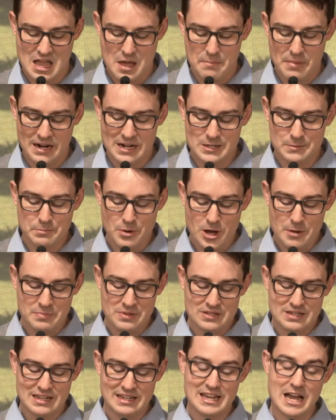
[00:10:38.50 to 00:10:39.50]
But his
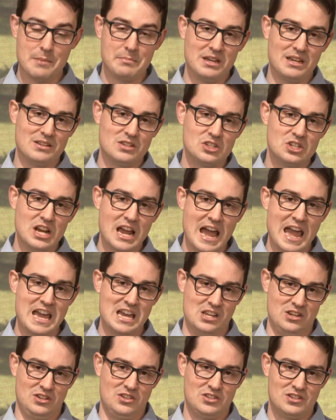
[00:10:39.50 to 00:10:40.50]
purpose in coming has
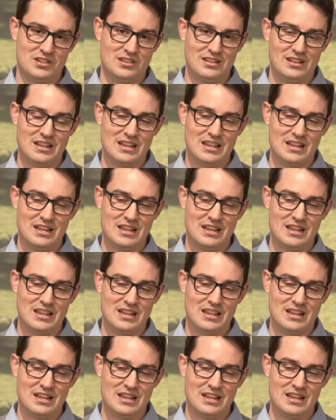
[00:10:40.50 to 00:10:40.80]
changed.